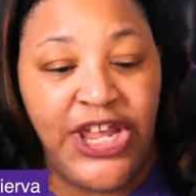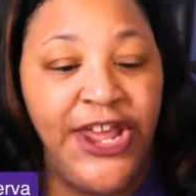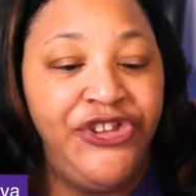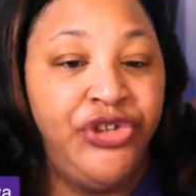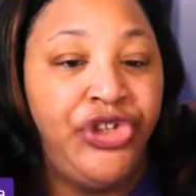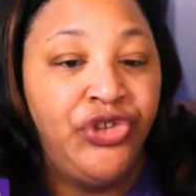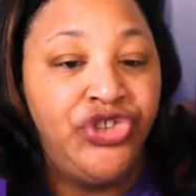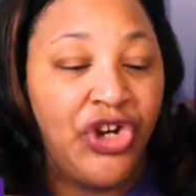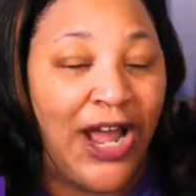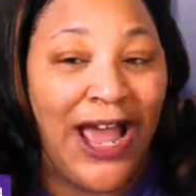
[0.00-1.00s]
Can you
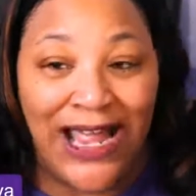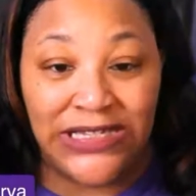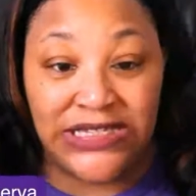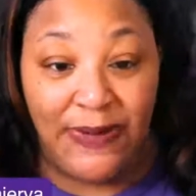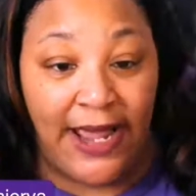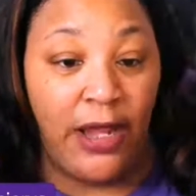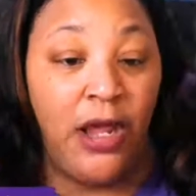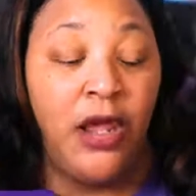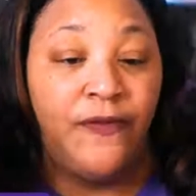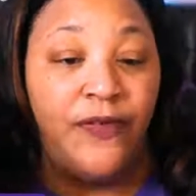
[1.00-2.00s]
use your hotspot
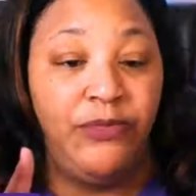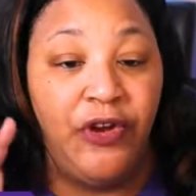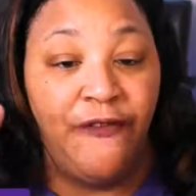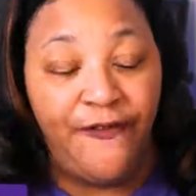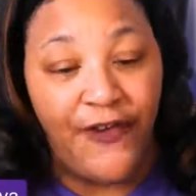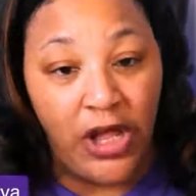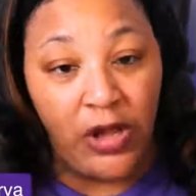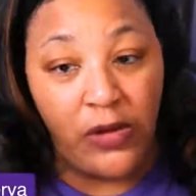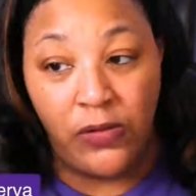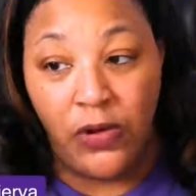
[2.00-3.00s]
from your
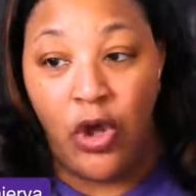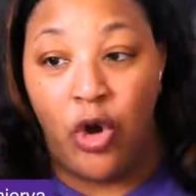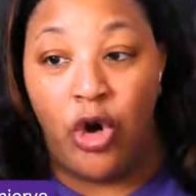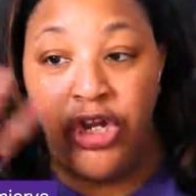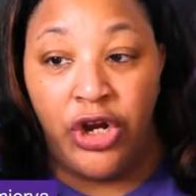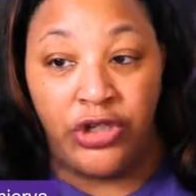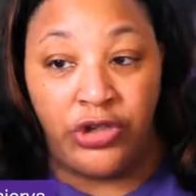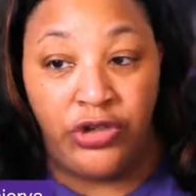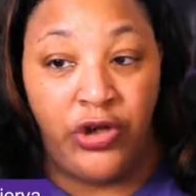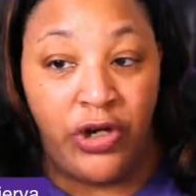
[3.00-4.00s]
phone or
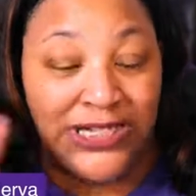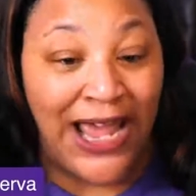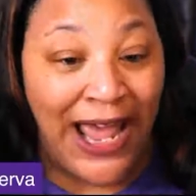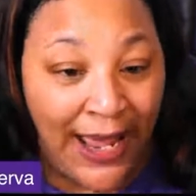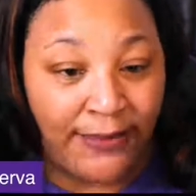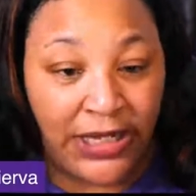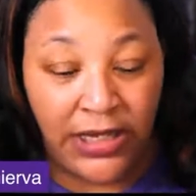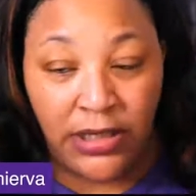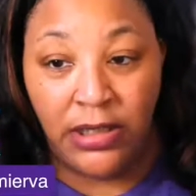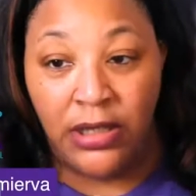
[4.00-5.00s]
your
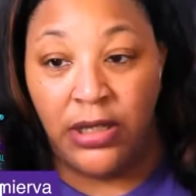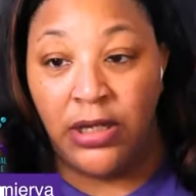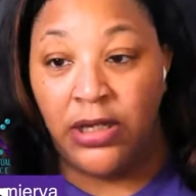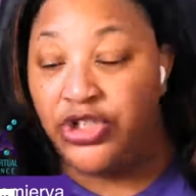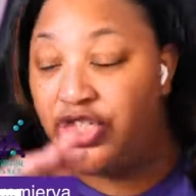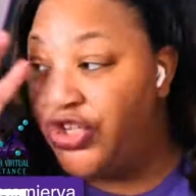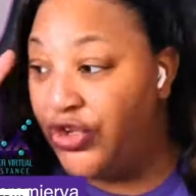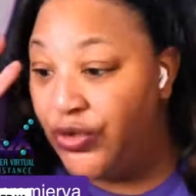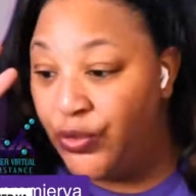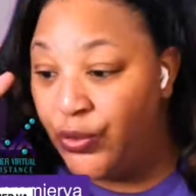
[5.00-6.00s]
tablet
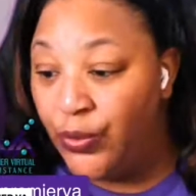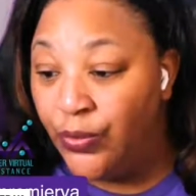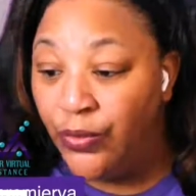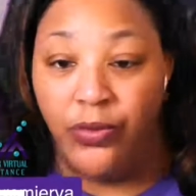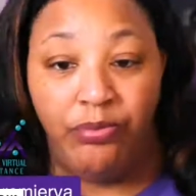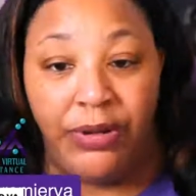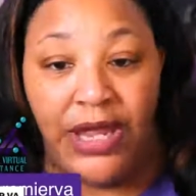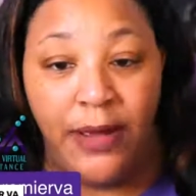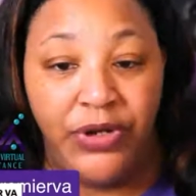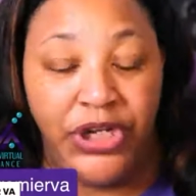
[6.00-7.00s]
to
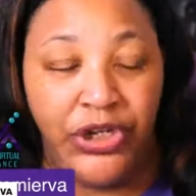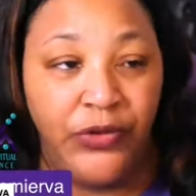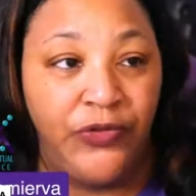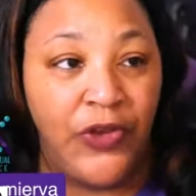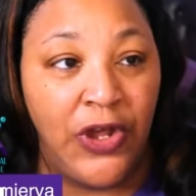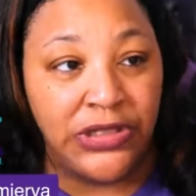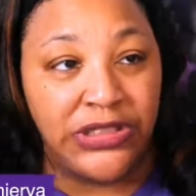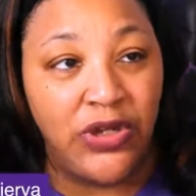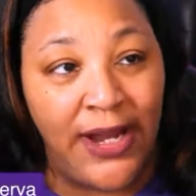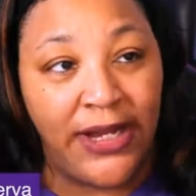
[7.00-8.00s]
be able to use?
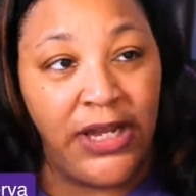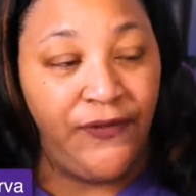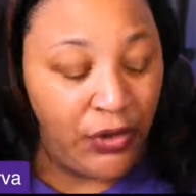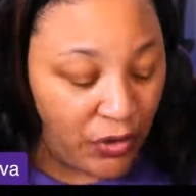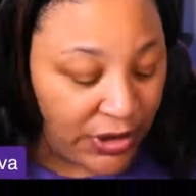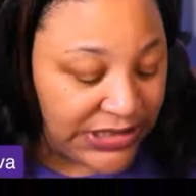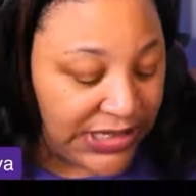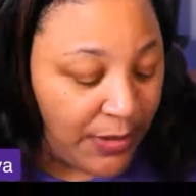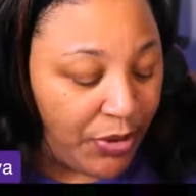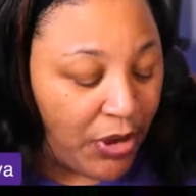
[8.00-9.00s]
So I give you an
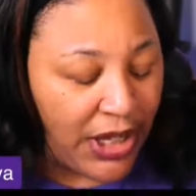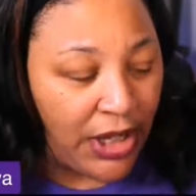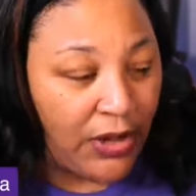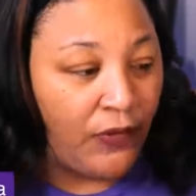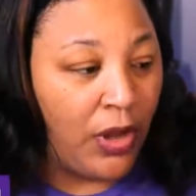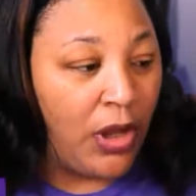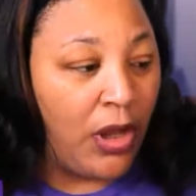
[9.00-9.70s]
example of